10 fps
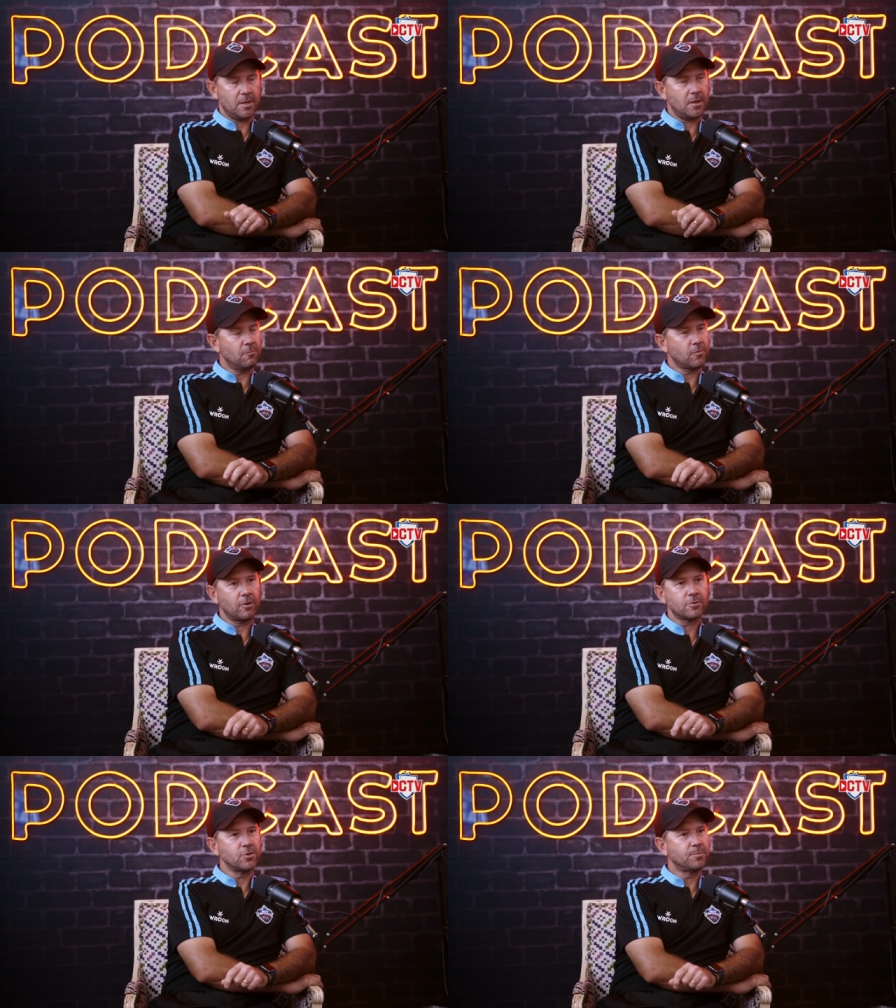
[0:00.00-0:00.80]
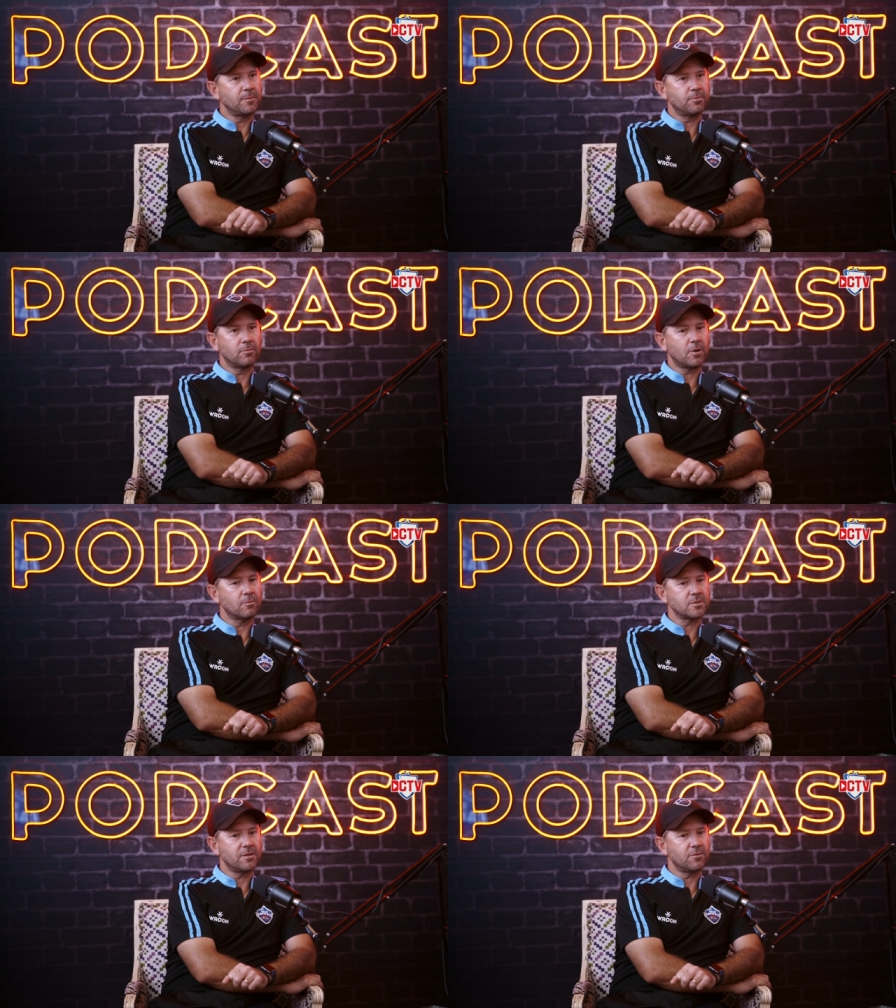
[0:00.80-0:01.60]
Yeah, one or two people.
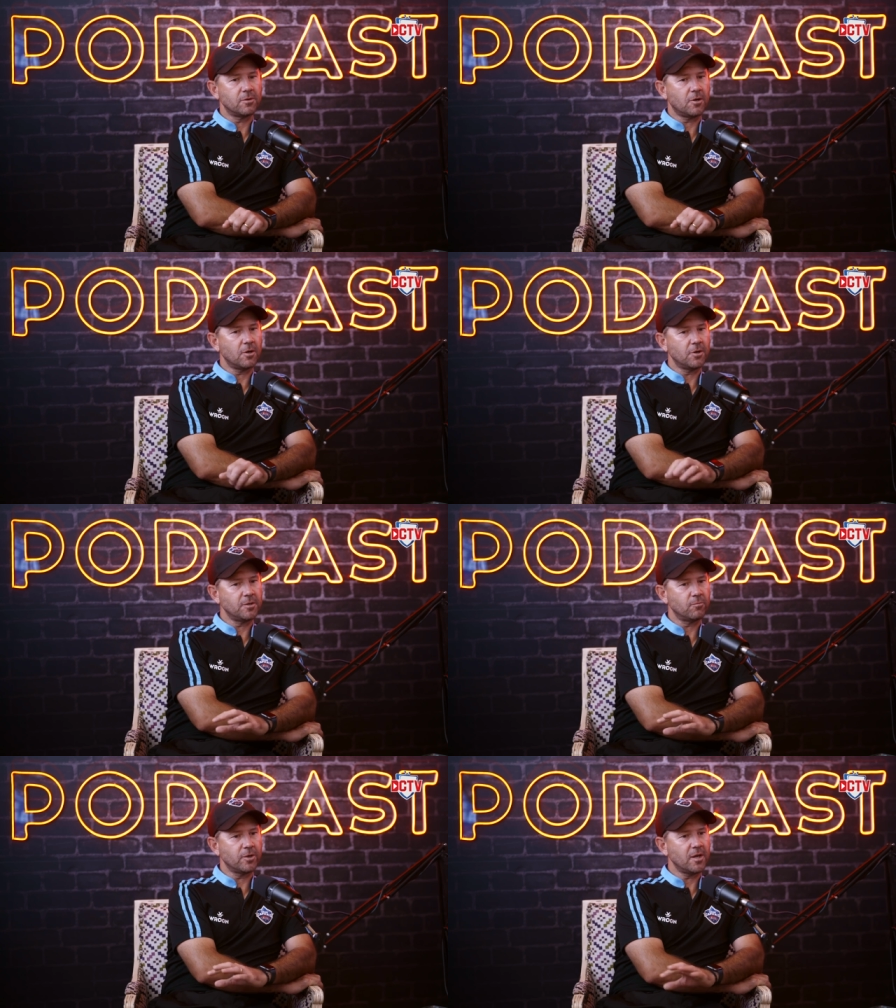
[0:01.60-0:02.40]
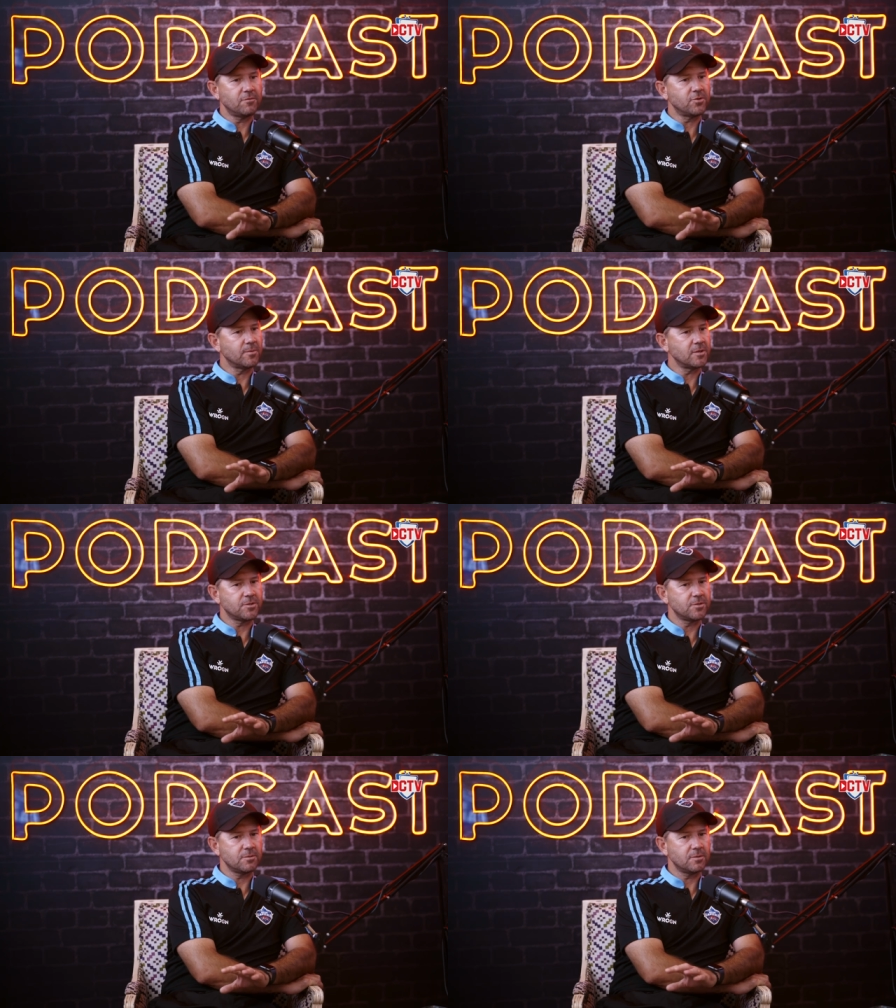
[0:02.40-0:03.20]
I was never, I, I didn't want to have too
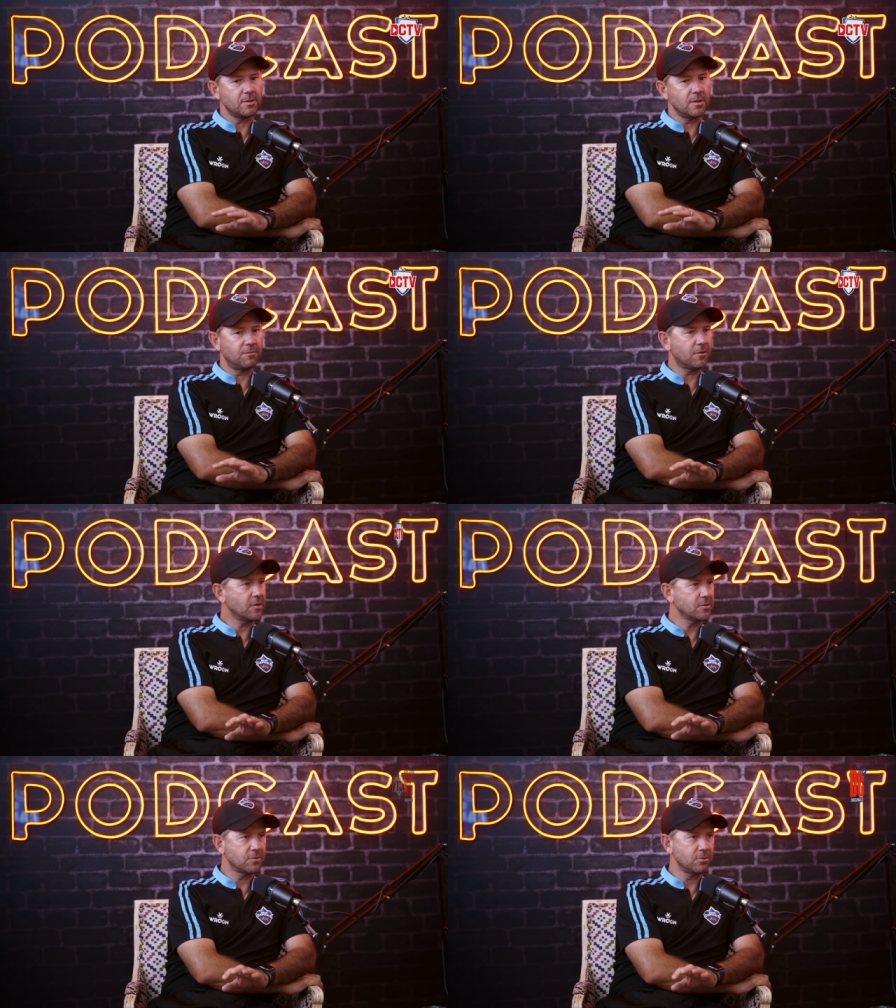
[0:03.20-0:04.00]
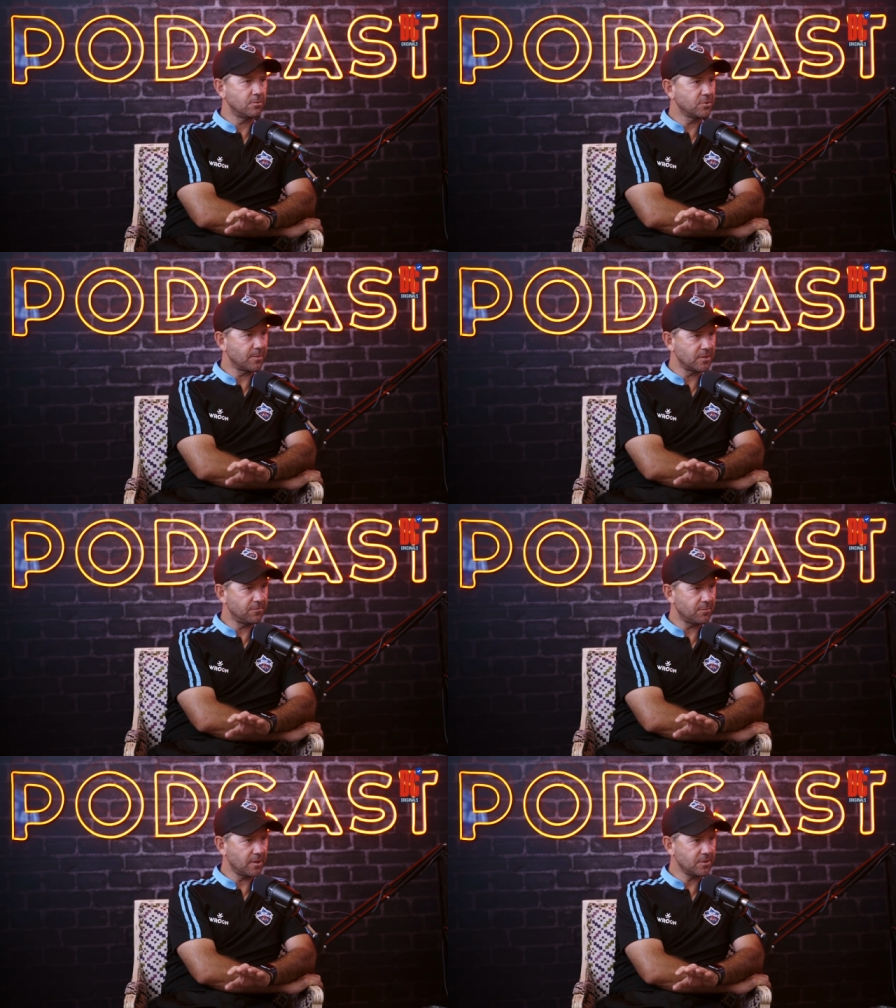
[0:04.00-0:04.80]
much advice or too too much
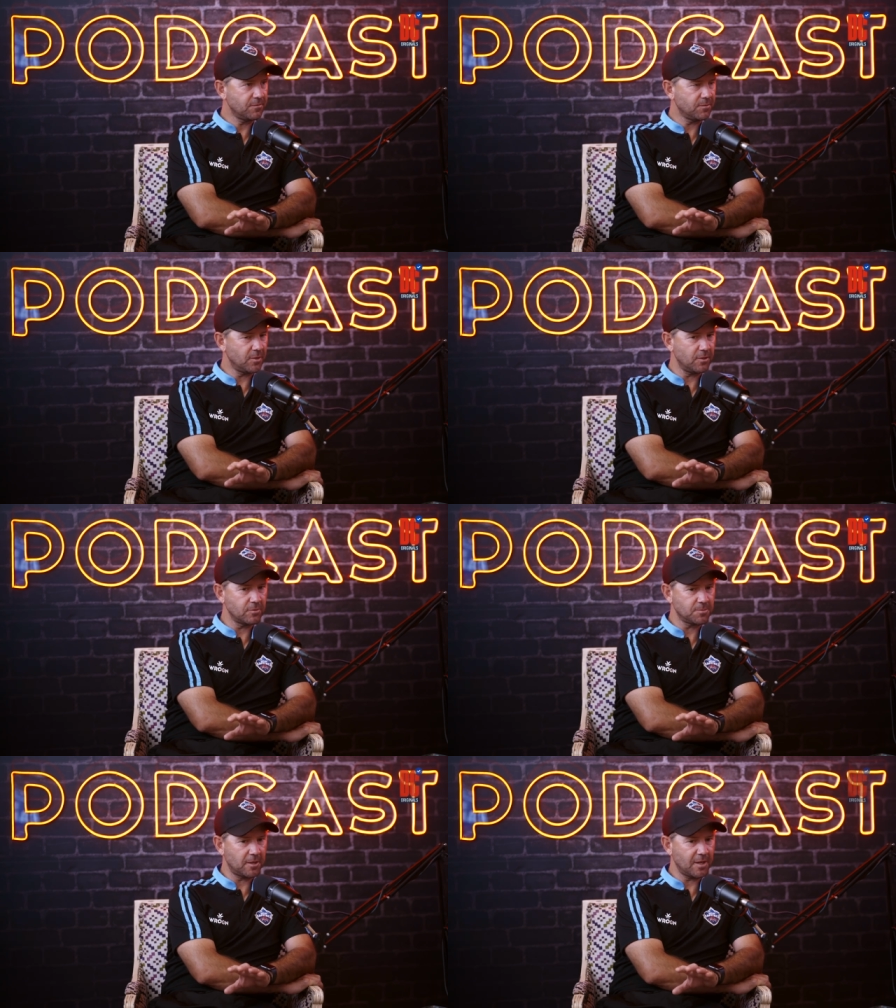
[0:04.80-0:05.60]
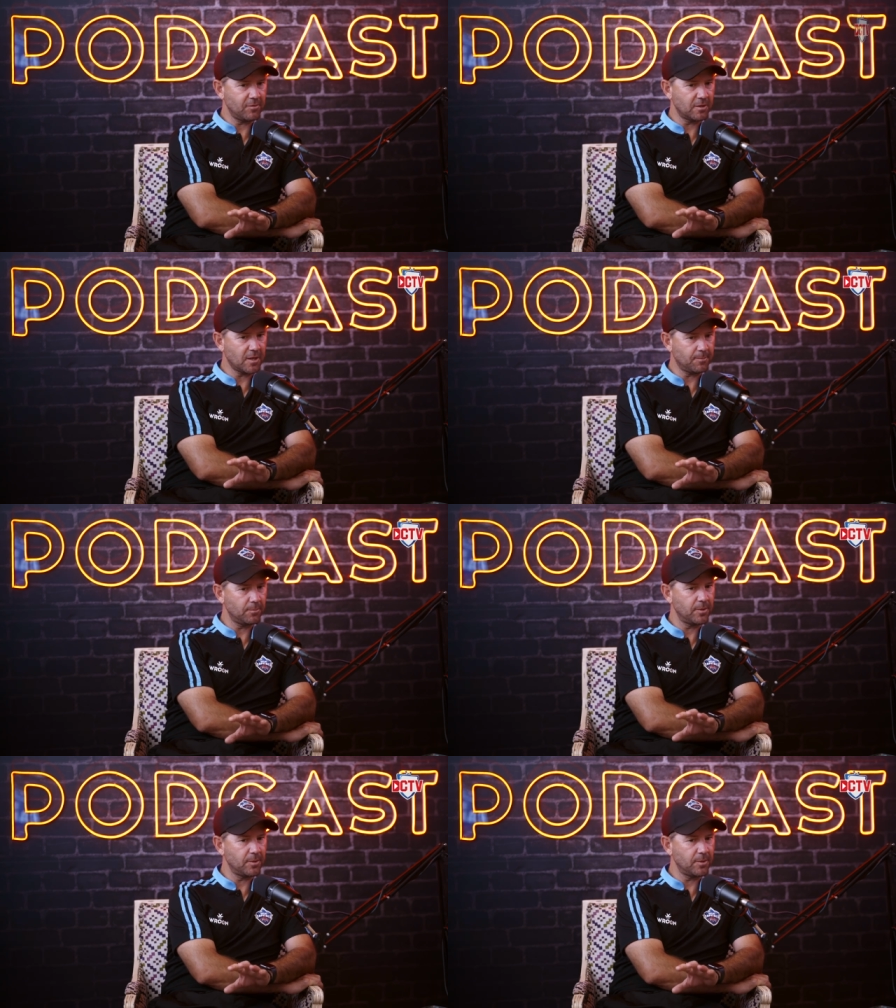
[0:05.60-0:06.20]
information. For me, it was about having a couple of